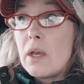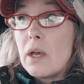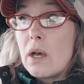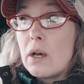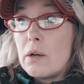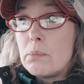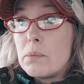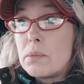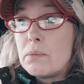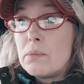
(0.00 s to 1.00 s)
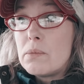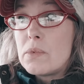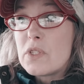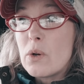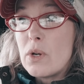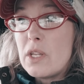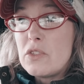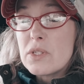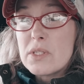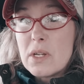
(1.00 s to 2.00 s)
Um, so it
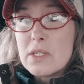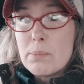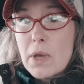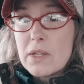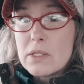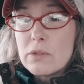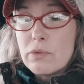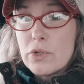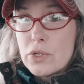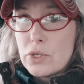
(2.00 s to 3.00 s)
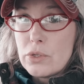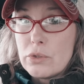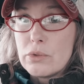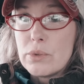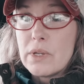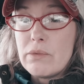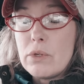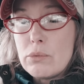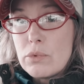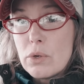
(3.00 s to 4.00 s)
just does best for you if
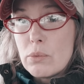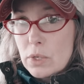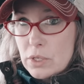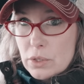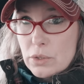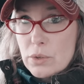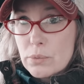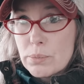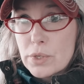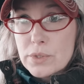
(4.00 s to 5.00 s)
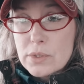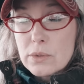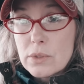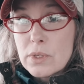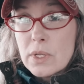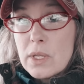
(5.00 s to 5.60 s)
you know what your own personal